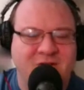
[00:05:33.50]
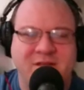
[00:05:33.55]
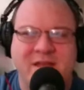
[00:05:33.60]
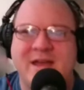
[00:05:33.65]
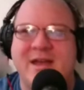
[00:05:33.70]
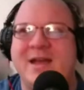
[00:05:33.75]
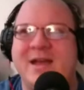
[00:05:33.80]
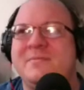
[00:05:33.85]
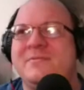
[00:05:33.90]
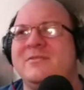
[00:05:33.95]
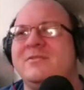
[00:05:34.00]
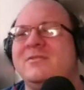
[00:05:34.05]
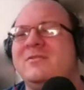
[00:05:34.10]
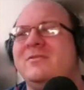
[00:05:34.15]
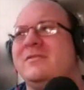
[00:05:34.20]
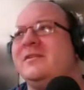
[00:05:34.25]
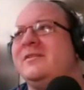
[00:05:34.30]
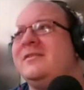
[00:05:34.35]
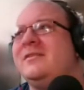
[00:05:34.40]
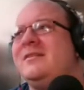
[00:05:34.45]
Oh yeah,
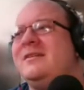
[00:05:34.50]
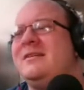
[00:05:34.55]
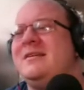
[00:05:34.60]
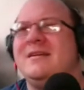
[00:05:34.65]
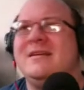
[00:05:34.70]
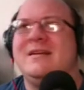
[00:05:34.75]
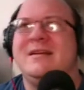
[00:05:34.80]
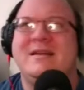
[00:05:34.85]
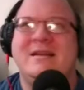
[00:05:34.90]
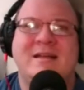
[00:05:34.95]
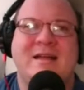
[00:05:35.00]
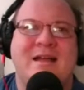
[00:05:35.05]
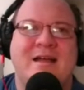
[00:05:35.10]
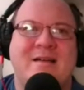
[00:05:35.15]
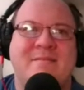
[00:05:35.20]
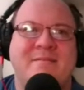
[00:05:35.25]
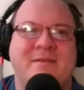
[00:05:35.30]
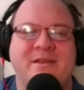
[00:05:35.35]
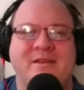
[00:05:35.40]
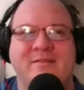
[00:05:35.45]
absolutely.
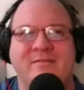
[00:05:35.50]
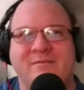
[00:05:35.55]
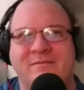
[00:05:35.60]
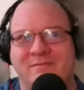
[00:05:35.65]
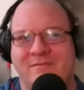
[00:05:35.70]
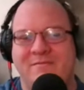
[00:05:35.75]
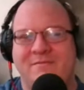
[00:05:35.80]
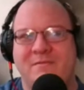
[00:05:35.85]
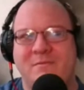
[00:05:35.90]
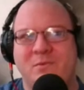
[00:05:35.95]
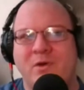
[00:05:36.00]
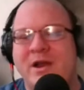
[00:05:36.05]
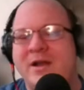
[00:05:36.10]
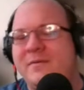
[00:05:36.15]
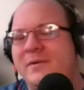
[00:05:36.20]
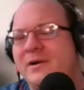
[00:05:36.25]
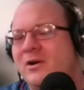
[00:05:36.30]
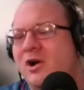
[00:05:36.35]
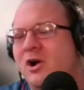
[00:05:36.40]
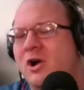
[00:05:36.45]
I mean, from what
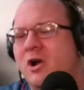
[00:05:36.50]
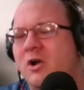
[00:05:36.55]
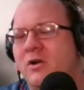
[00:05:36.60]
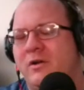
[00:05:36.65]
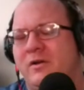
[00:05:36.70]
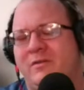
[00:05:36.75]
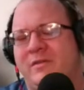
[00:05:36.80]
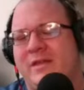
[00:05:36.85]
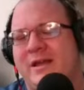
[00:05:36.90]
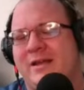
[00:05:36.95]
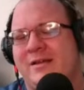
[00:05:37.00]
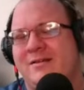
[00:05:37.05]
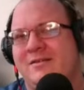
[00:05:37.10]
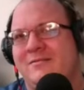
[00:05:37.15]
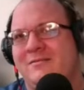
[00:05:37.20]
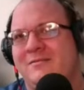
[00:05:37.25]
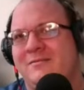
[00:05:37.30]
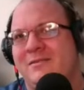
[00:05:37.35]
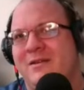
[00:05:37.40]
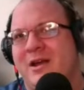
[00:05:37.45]
I recall, like
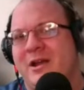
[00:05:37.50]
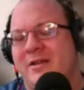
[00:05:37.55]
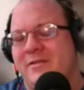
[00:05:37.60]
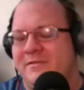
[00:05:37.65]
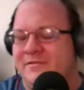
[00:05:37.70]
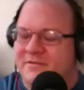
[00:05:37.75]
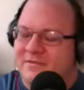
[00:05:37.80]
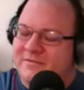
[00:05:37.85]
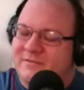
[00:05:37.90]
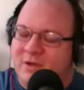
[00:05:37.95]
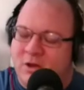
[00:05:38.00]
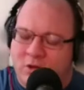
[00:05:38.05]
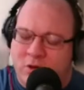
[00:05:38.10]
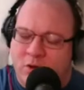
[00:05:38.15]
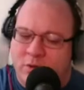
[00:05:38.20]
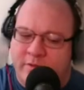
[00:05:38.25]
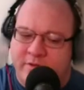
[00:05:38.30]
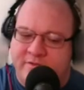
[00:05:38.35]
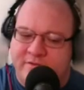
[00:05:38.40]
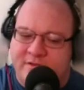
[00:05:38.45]
on a
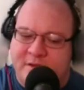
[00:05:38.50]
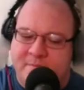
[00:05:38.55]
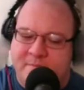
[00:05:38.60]
wholly